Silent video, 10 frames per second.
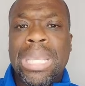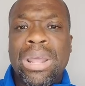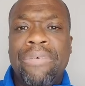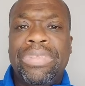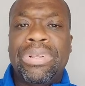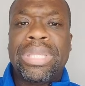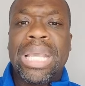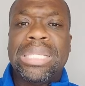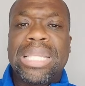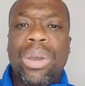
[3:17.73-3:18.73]
you know, if there are
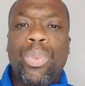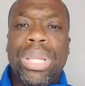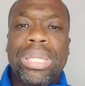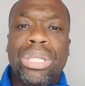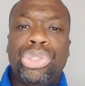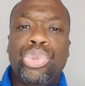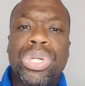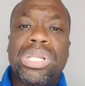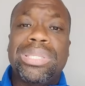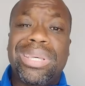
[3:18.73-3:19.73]
things that we need to
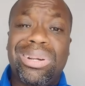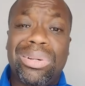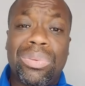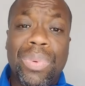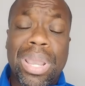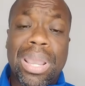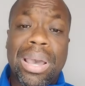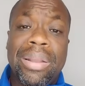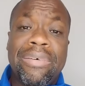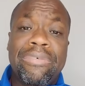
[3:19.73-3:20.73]
consider, we can
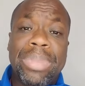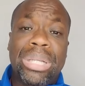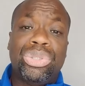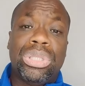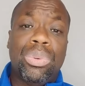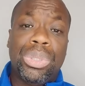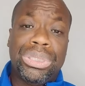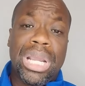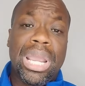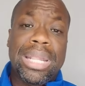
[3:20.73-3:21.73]
kind of make sure that we're
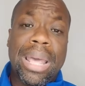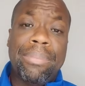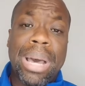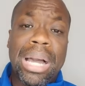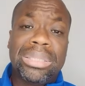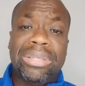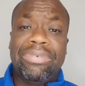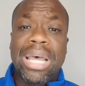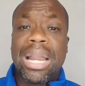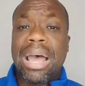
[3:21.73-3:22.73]
checking that box.
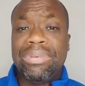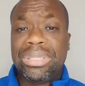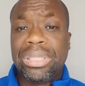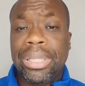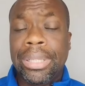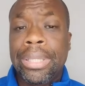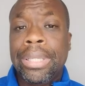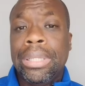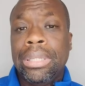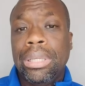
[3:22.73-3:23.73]
If not, obviously,
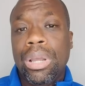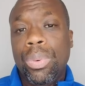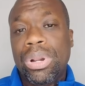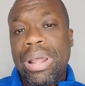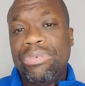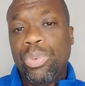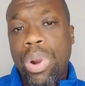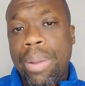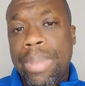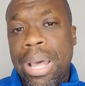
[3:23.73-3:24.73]
you know, we don't have to
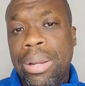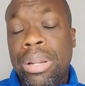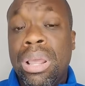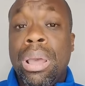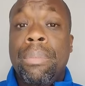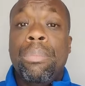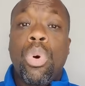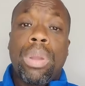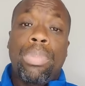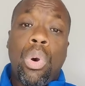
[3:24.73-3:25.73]
worry about it.
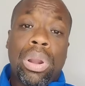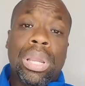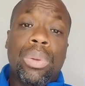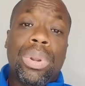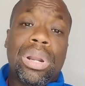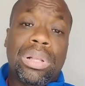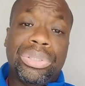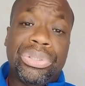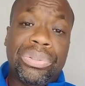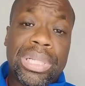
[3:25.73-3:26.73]
More importantly, what it
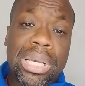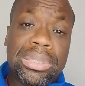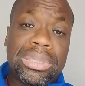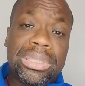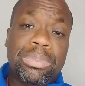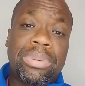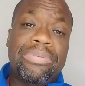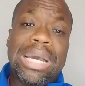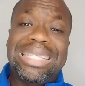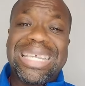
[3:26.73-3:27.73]
also does is it
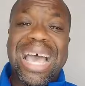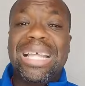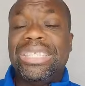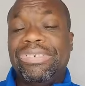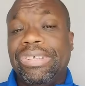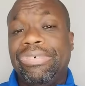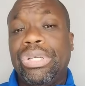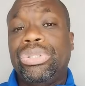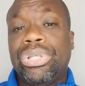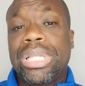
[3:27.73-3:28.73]
provides guidance for the
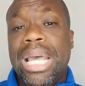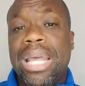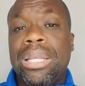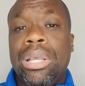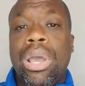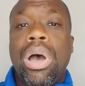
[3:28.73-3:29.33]
future that,